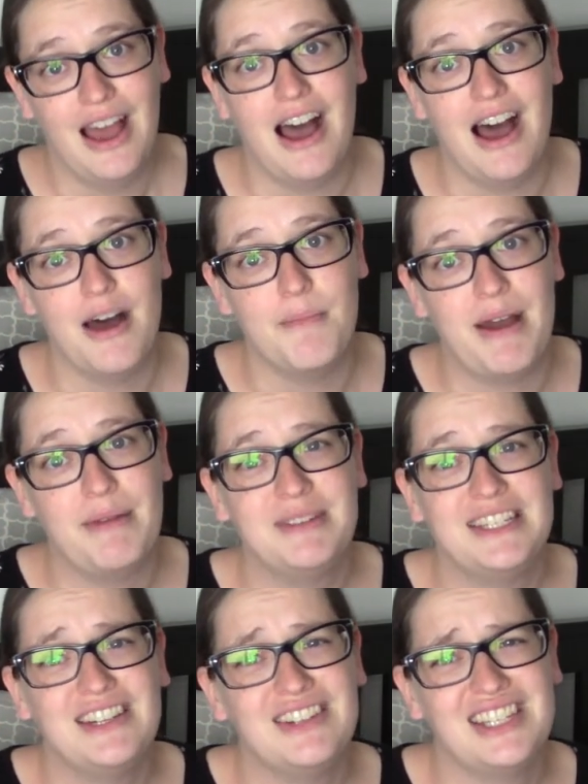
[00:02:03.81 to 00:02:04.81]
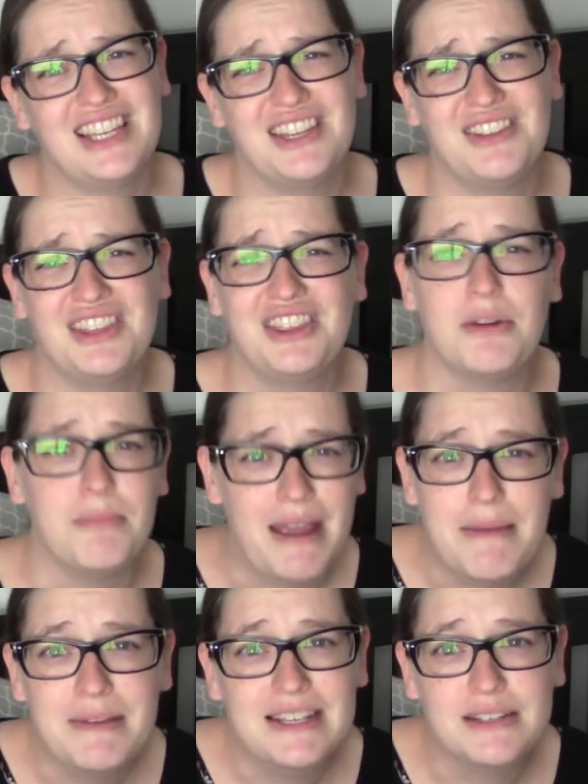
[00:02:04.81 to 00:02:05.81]
Um, I'm just here to tell you that there
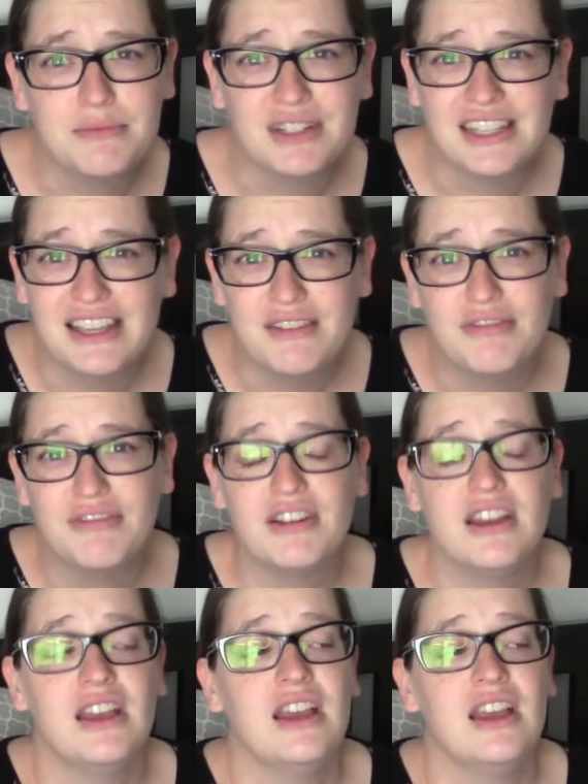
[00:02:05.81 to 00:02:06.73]
might be some relief.